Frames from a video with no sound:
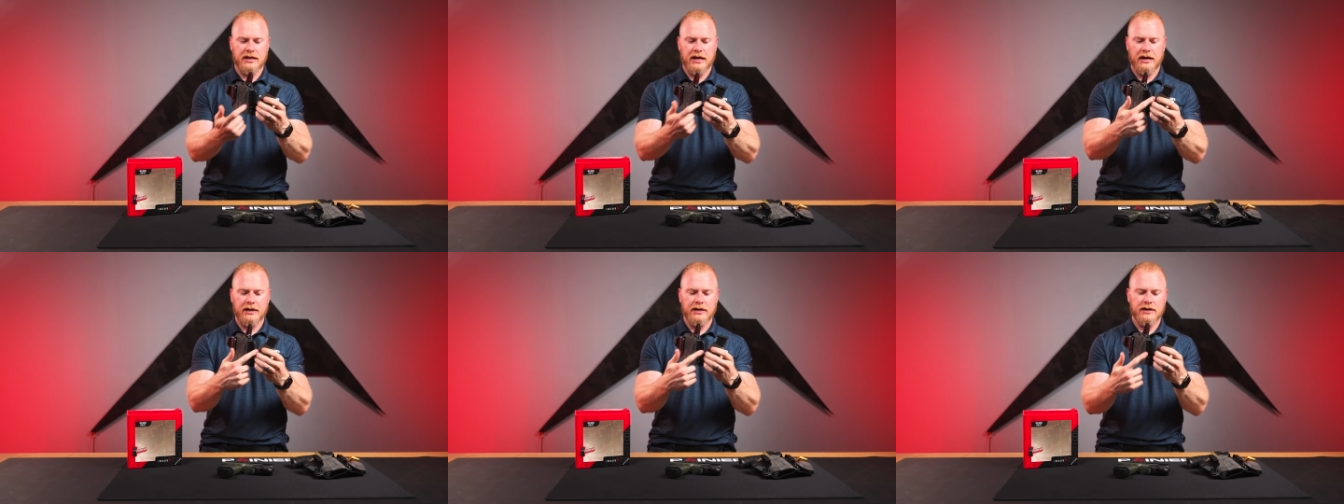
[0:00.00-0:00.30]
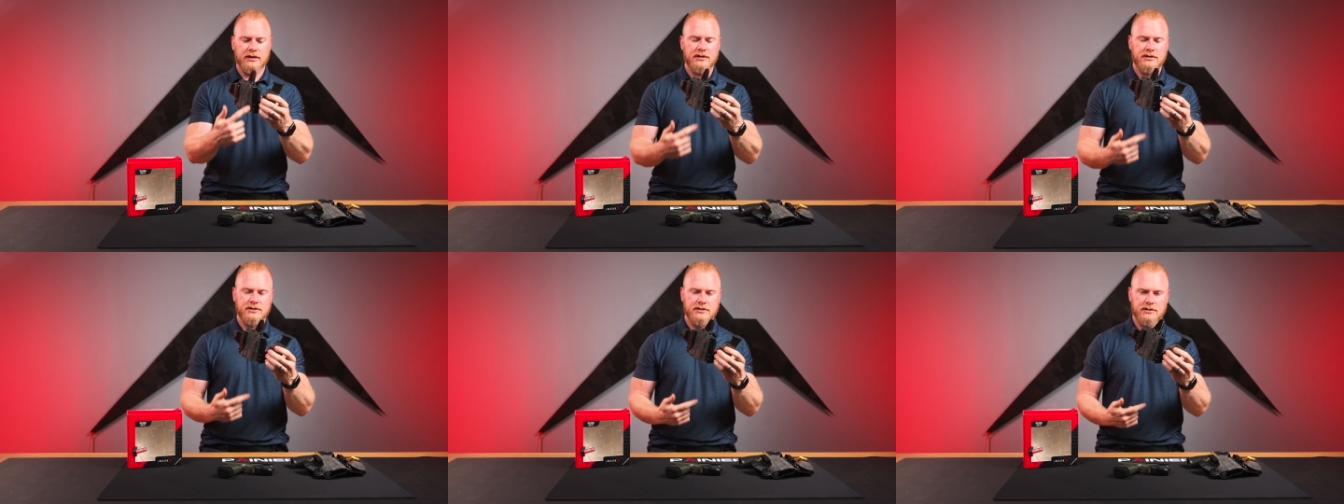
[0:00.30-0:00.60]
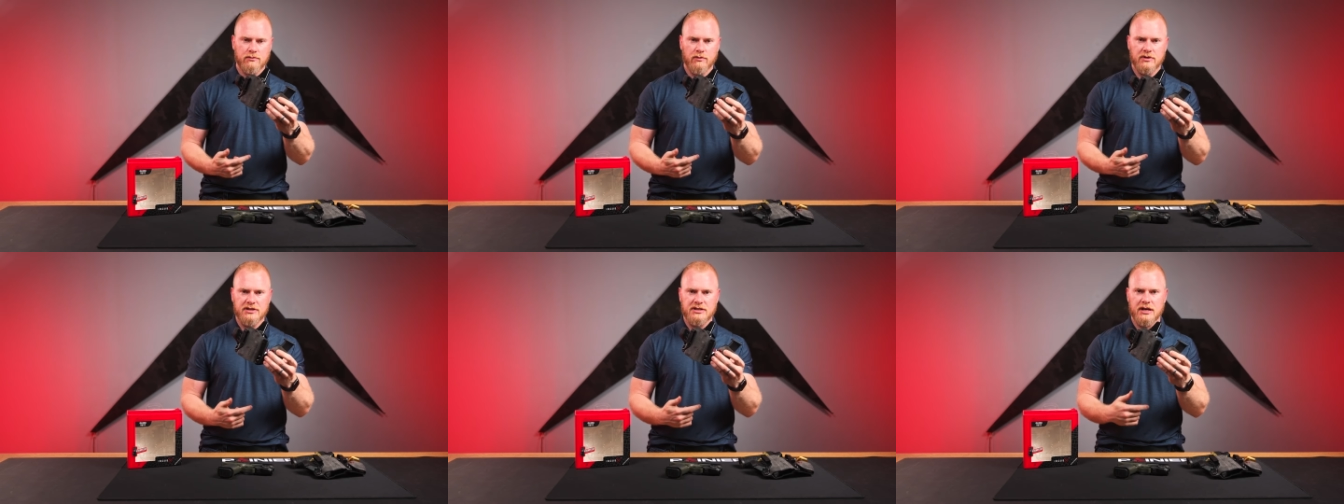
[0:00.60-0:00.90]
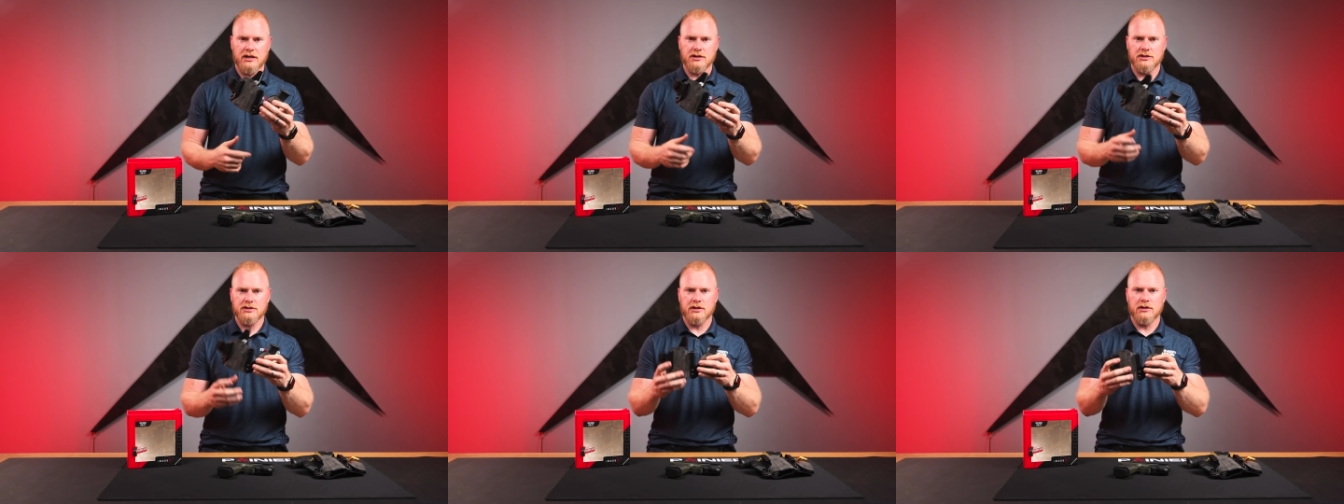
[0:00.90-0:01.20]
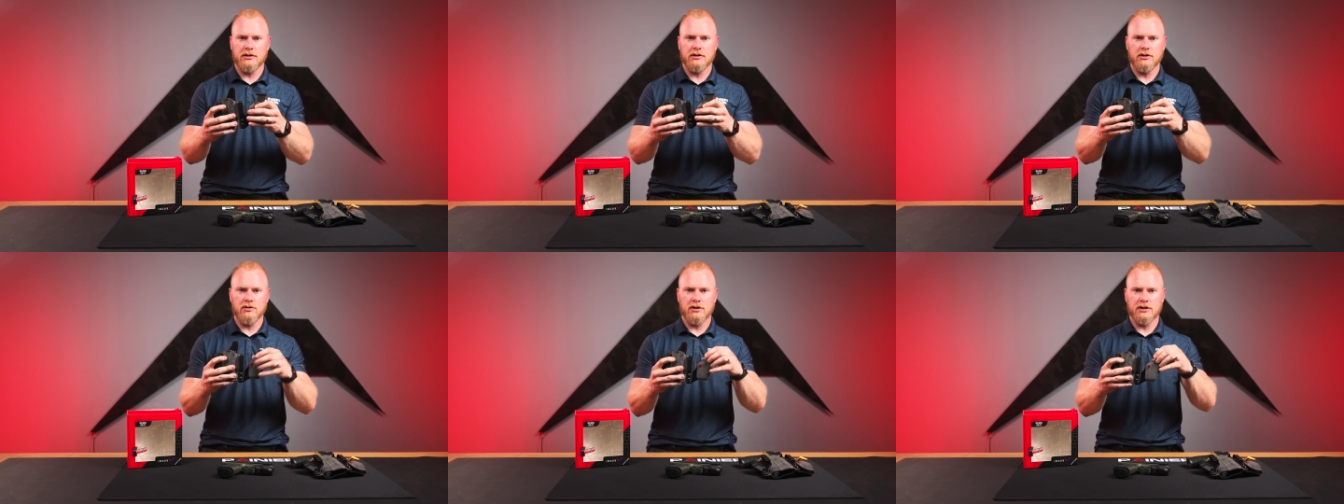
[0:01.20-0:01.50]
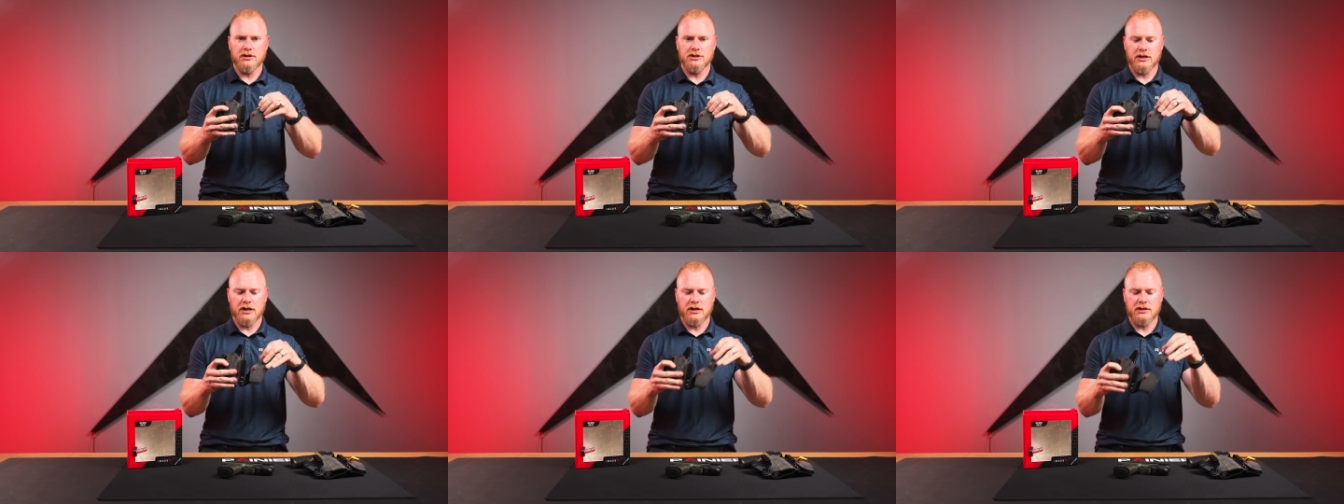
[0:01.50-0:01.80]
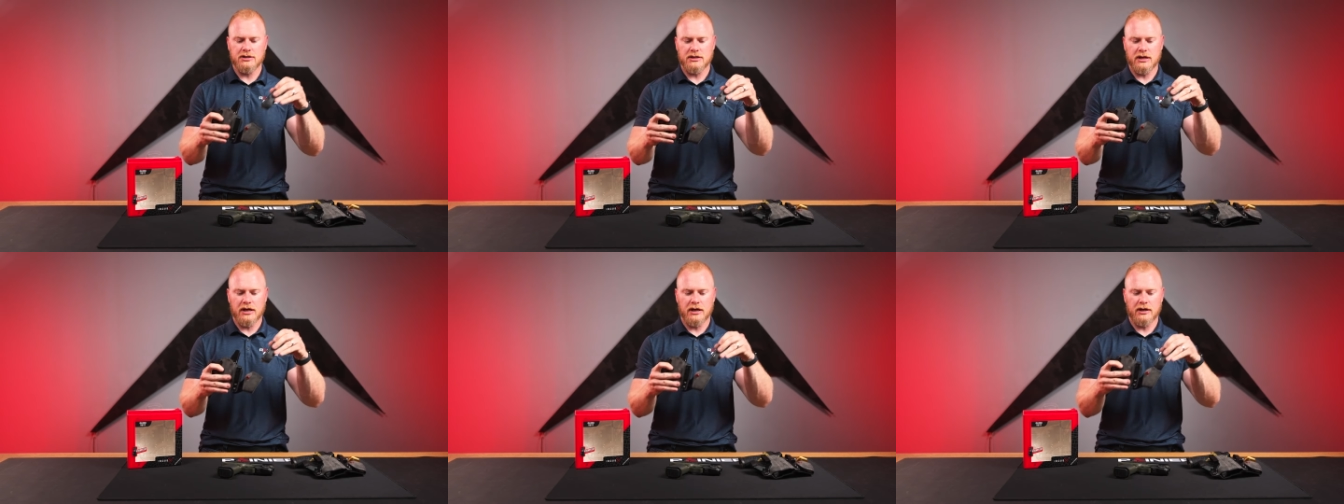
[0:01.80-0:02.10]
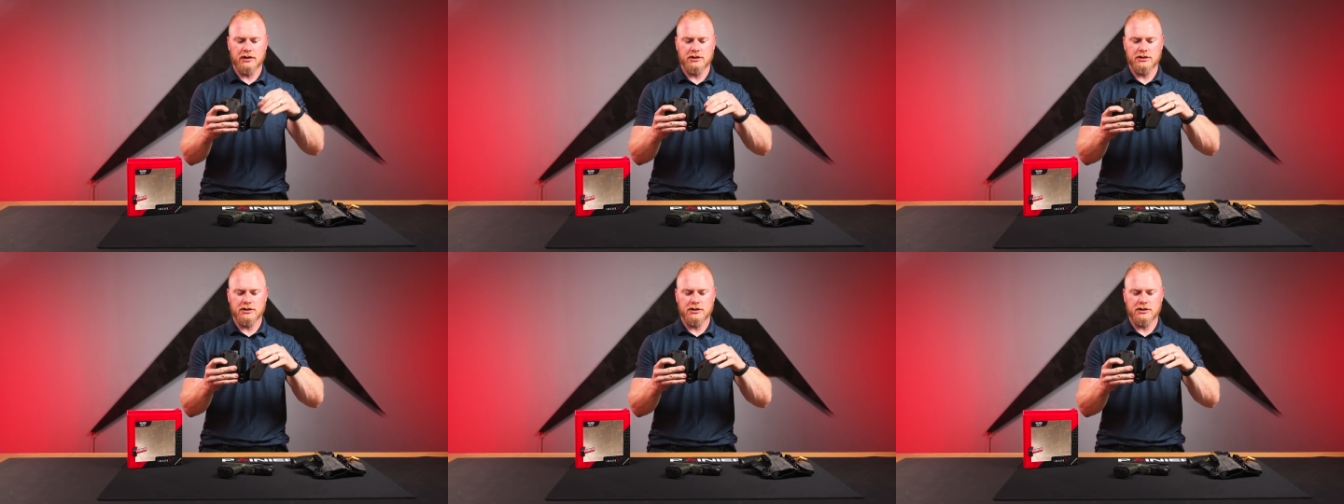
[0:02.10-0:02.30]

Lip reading: caddy is retention. You can change that and